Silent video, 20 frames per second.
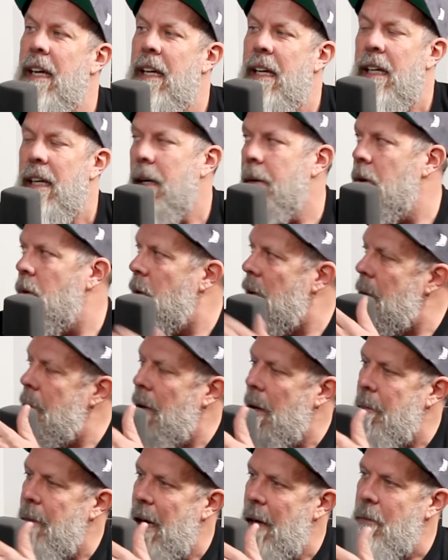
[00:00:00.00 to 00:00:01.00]
I'm going to read
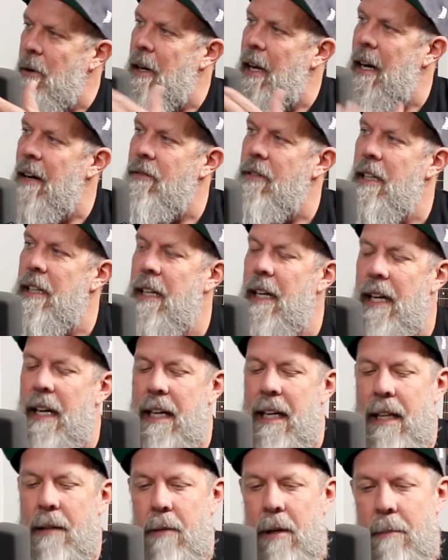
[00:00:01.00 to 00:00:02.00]
my Bible every
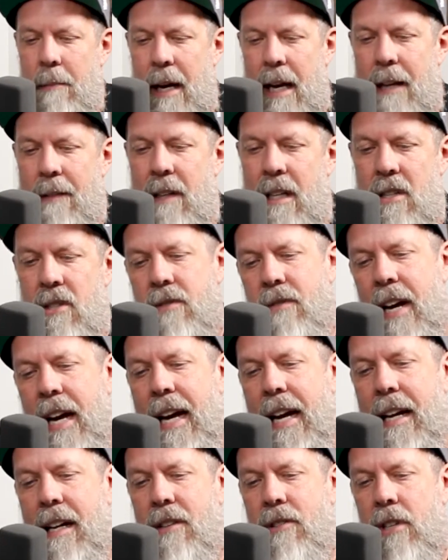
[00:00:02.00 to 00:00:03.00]
day. And we make these
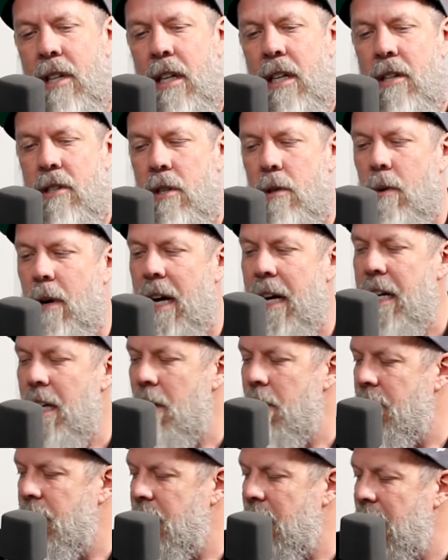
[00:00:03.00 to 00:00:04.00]
vows. So why do
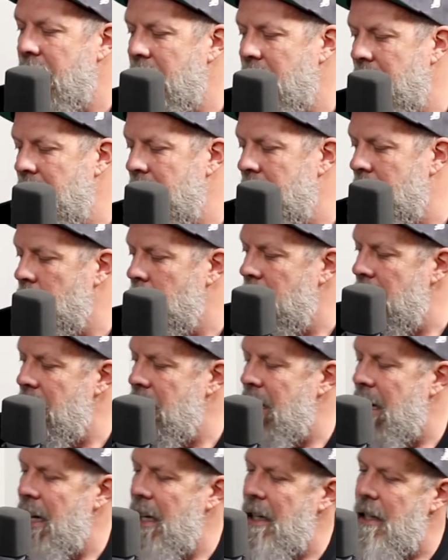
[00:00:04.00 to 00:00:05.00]
you think we
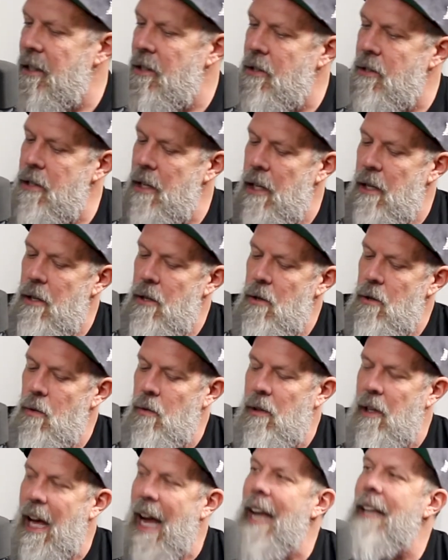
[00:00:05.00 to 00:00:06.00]
take it so
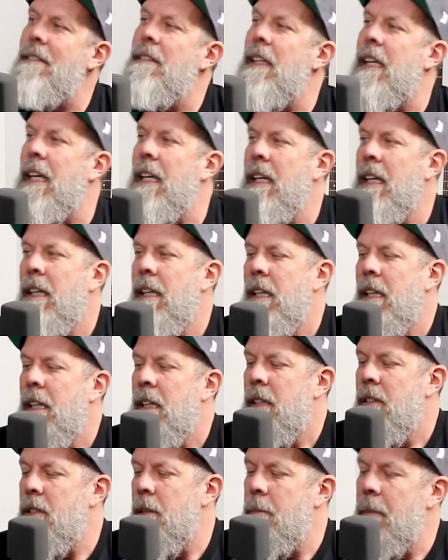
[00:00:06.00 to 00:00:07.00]
lightly
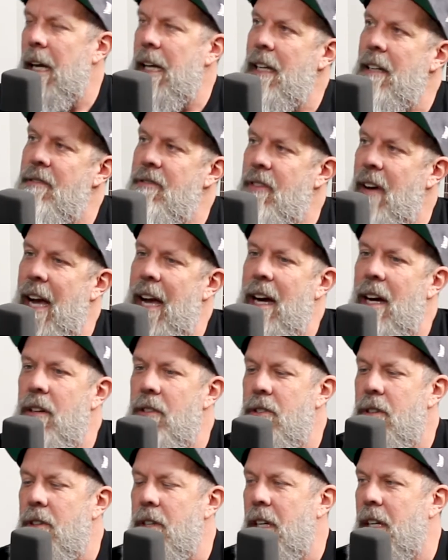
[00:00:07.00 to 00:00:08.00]
to make a vow
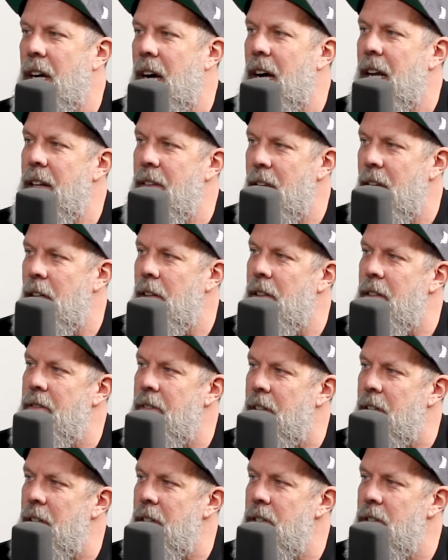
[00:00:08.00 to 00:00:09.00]
to the God of the
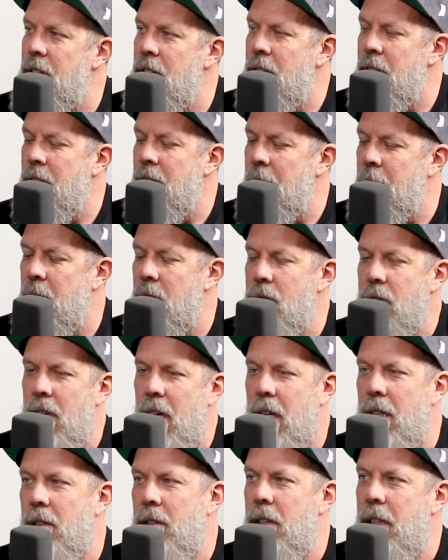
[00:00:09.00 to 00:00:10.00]
universe, the most
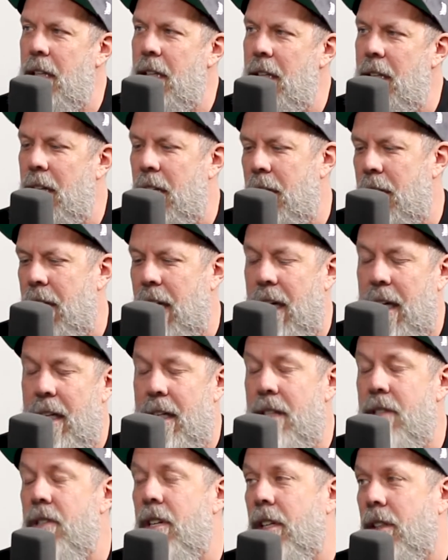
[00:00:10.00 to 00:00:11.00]
holy, he
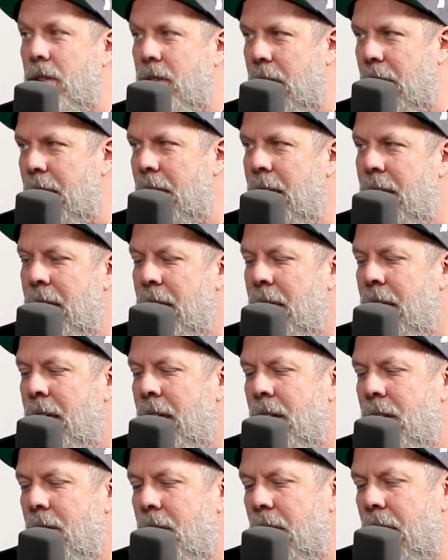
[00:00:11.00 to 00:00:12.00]
is holy,
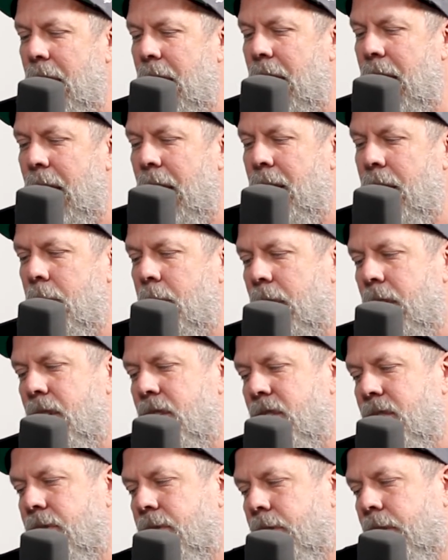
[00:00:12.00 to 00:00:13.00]
right? And then we
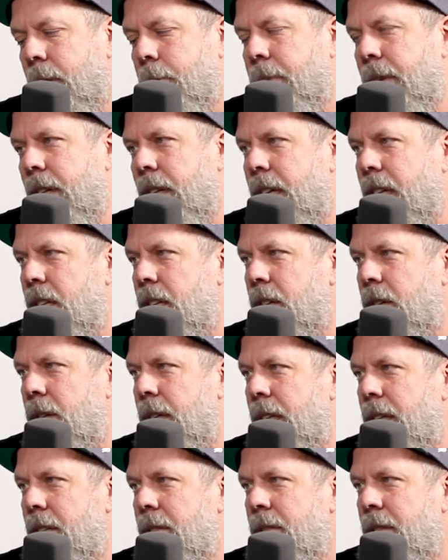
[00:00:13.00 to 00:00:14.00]
just flippantly do
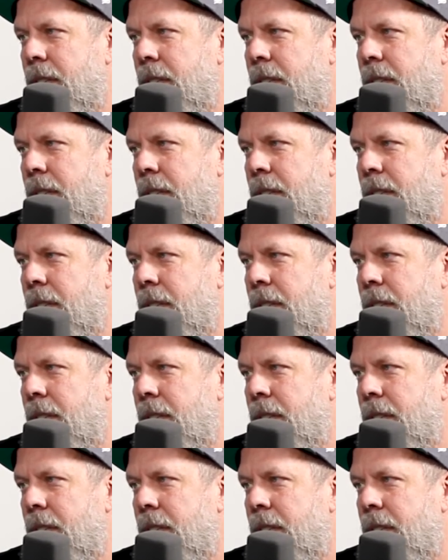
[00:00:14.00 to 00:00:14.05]
it.